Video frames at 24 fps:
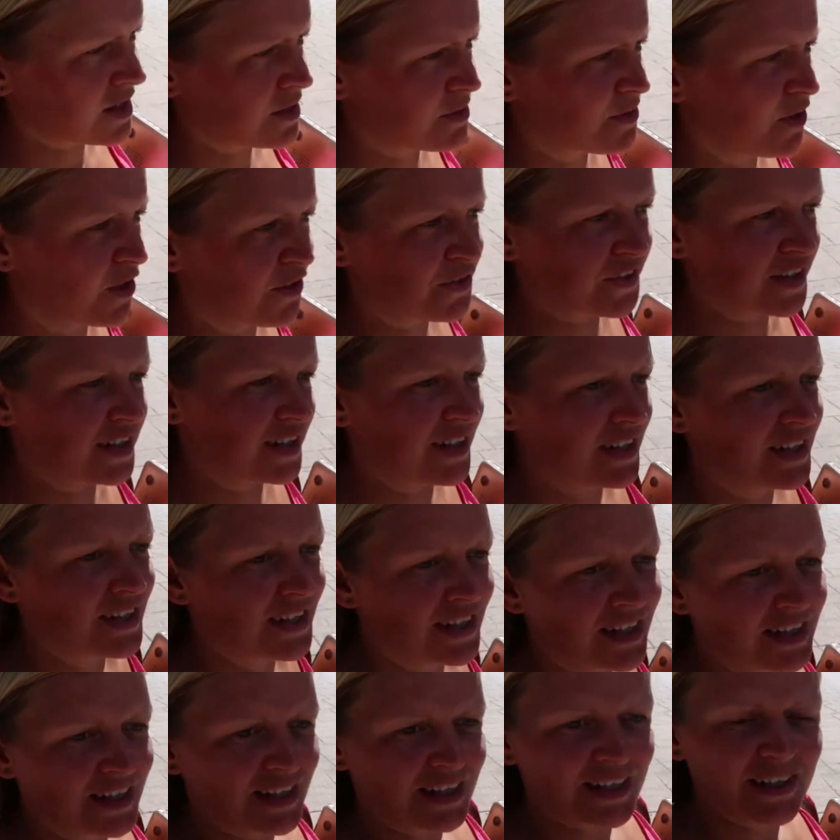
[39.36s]
So nothing
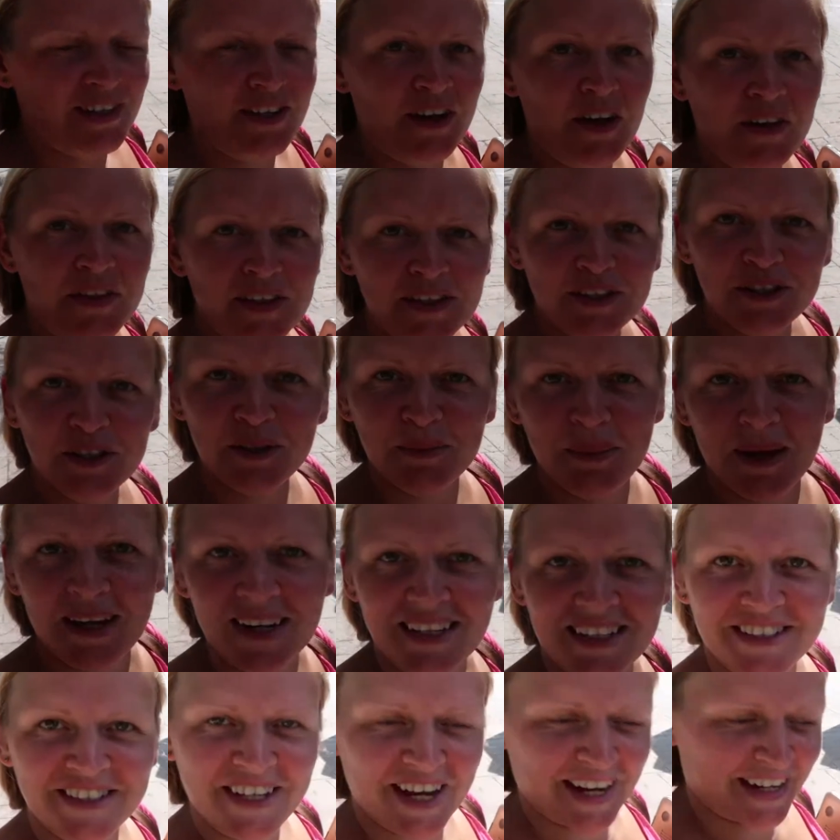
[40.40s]
too
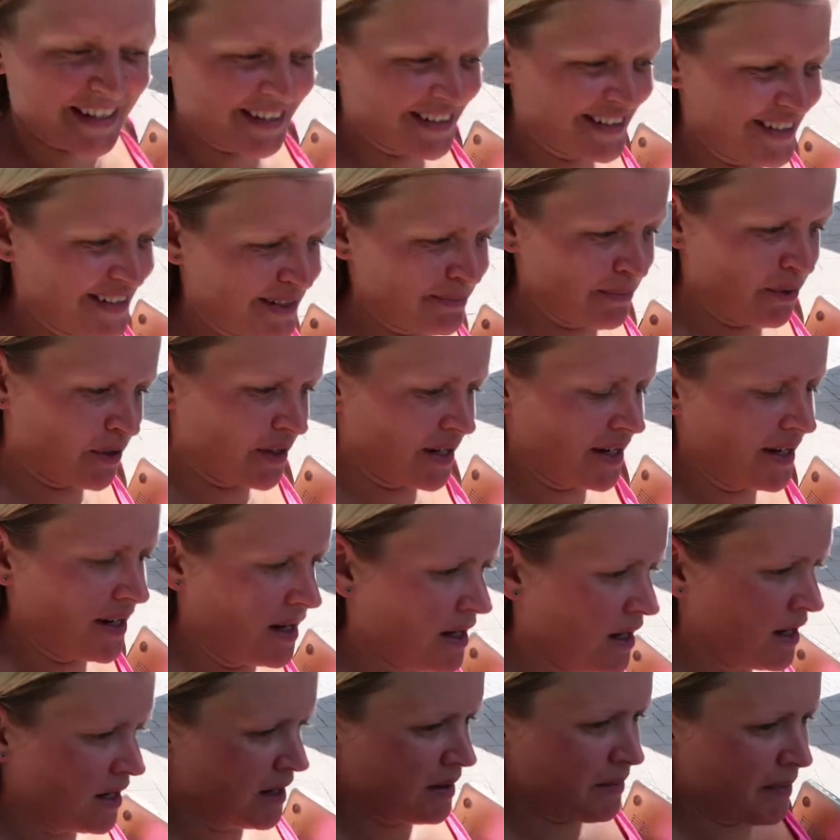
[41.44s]
major this morning.
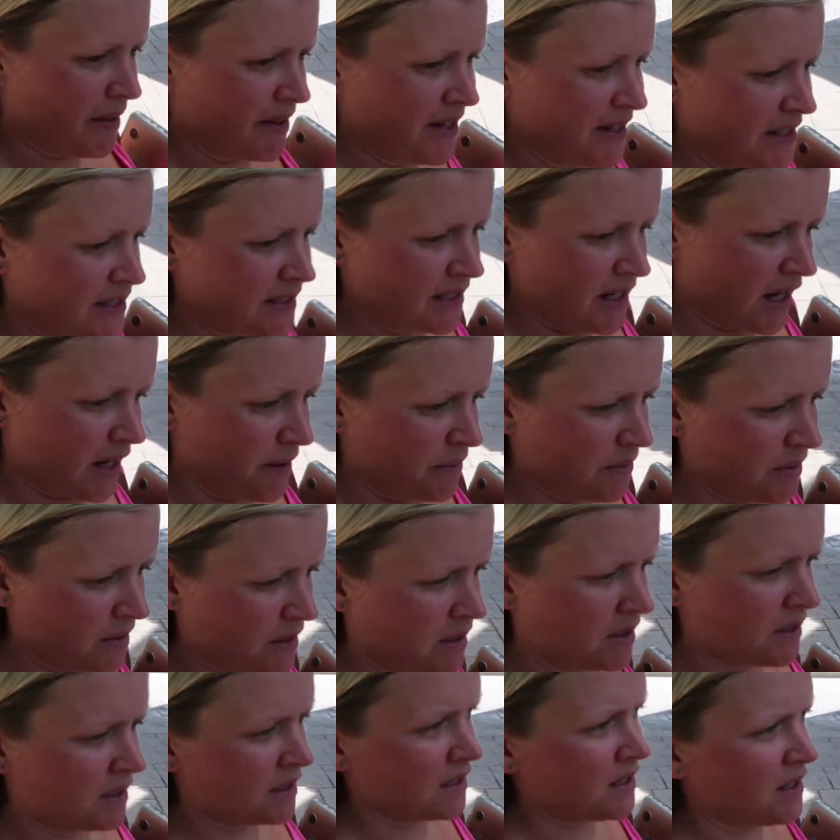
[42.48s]
I need to go
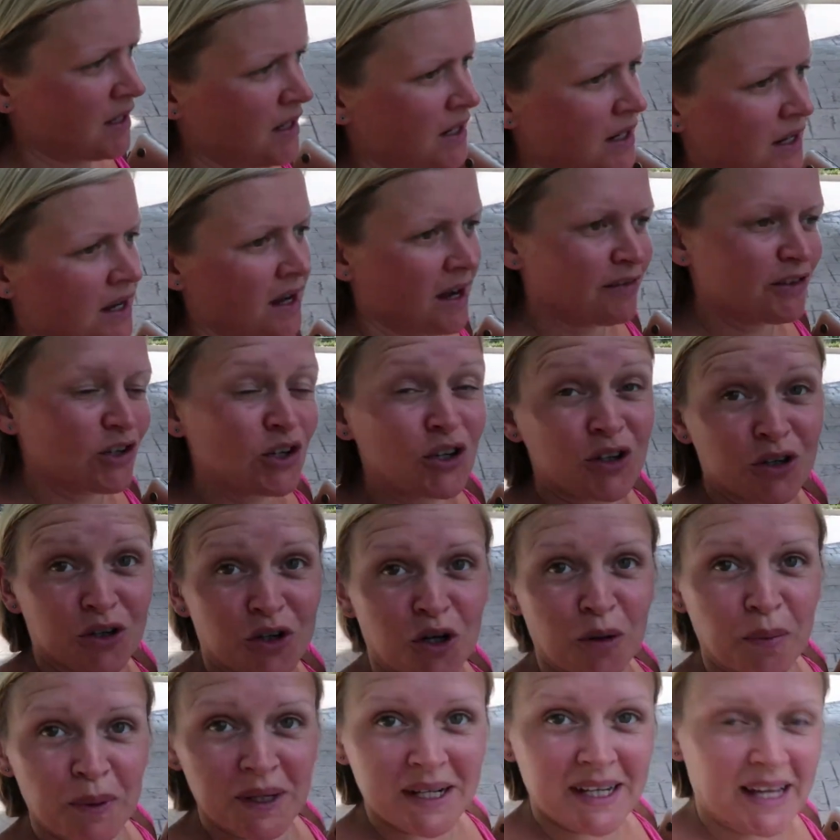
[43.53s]
record a
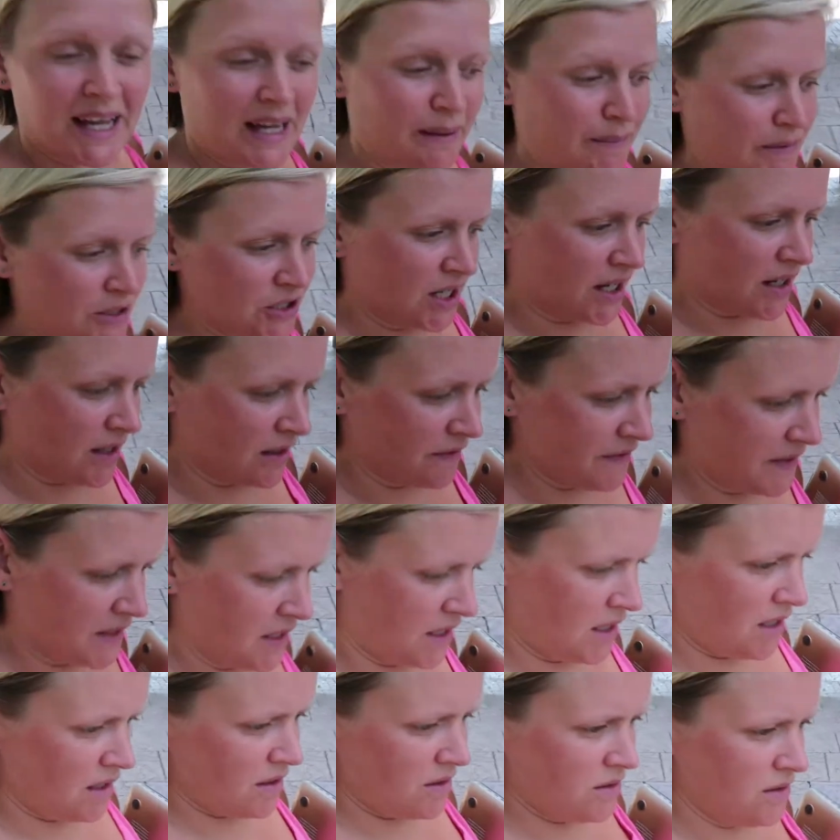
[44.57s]
couple of gaming channel
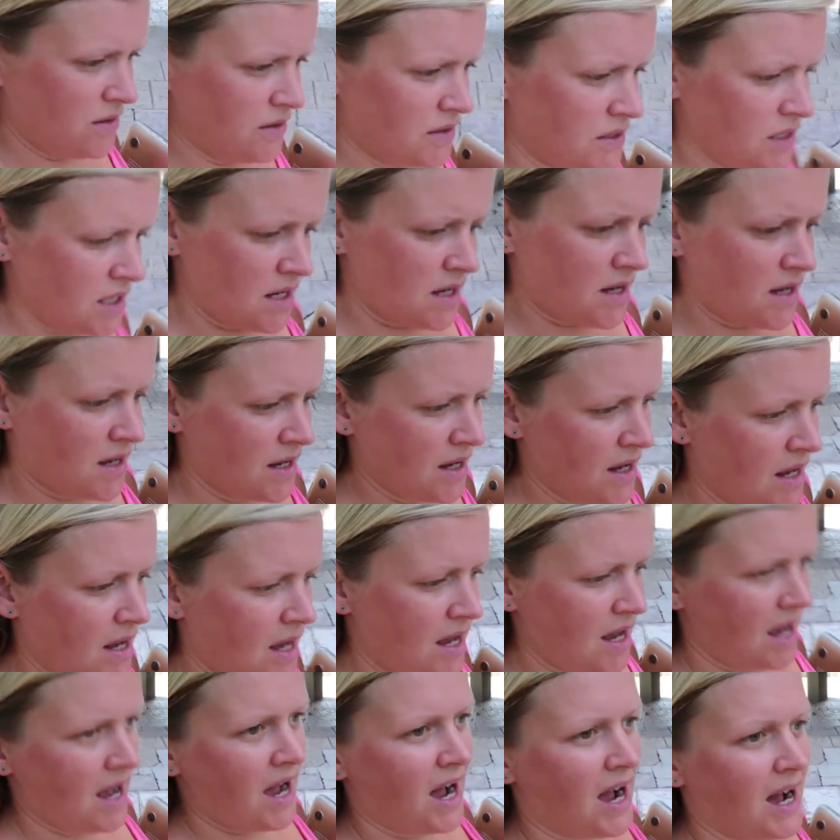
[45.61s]
videos,
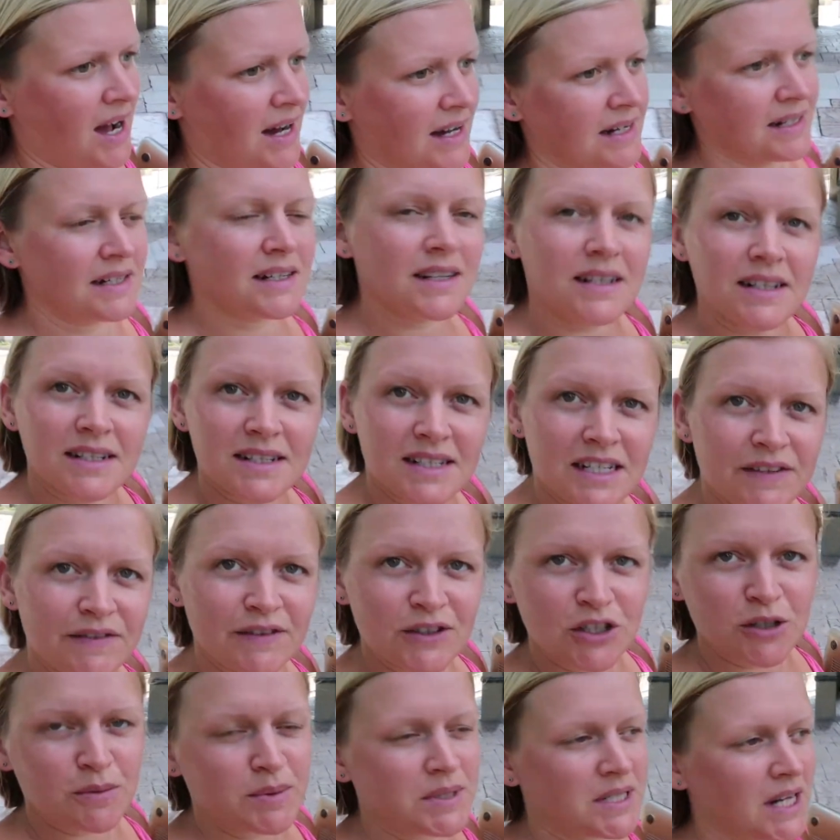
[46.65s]
and
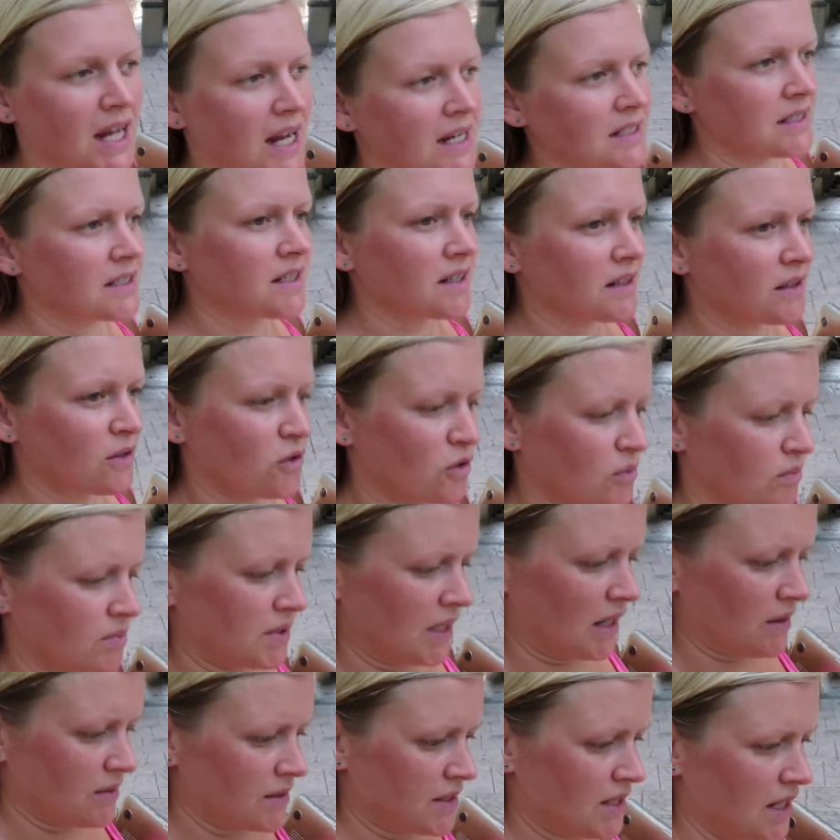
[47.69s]
Stephen's upstairs, he's gonna come
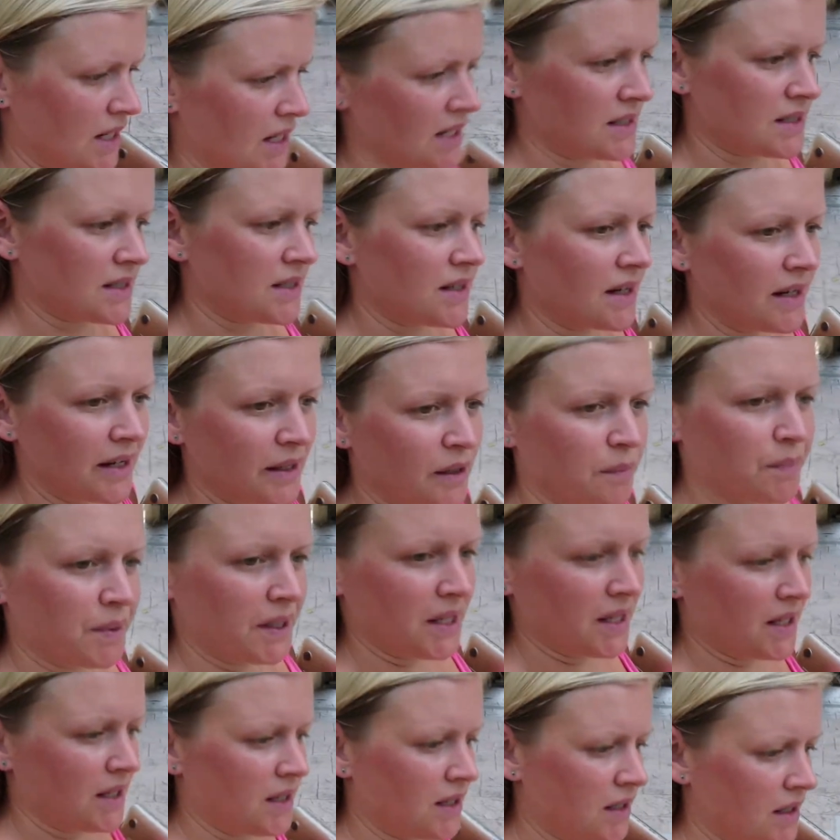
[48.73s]
downstairs in a little
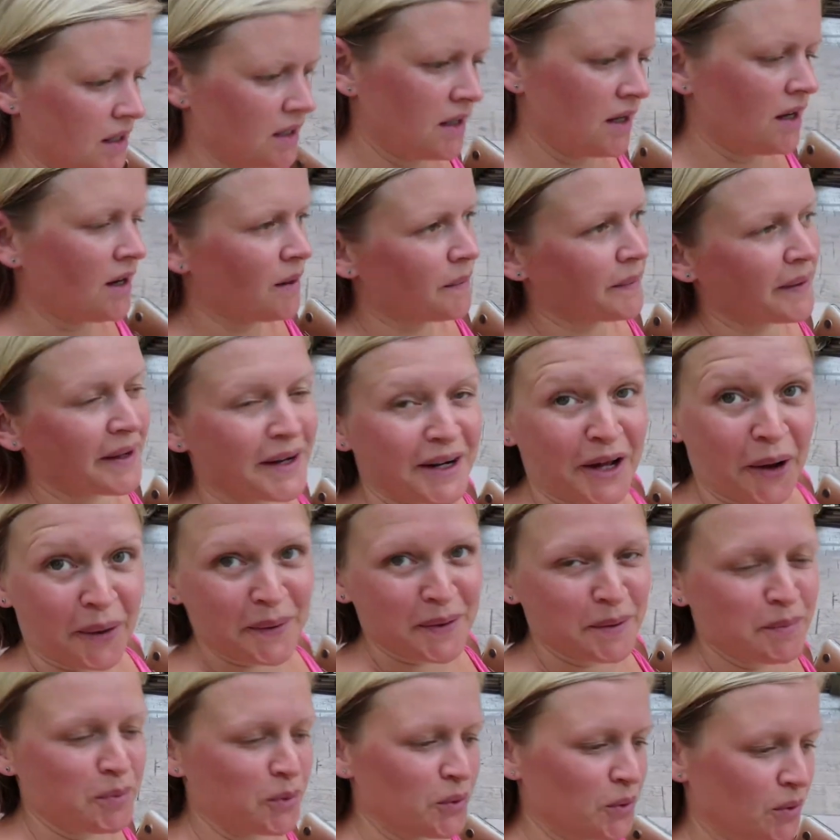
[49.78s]
bit. We're gonna go
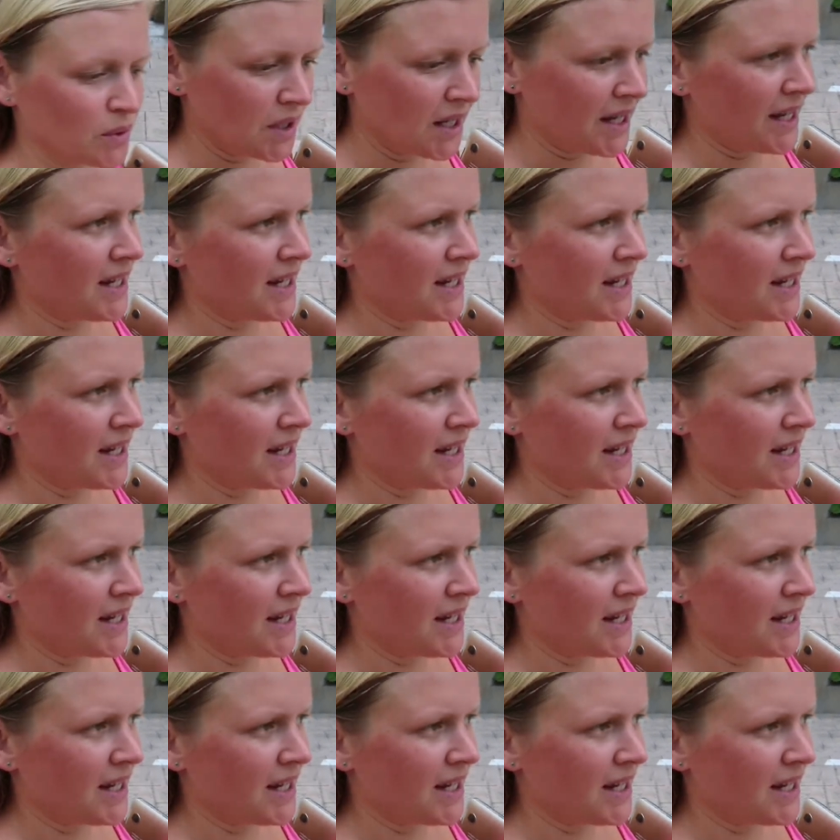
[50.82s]
in the pool.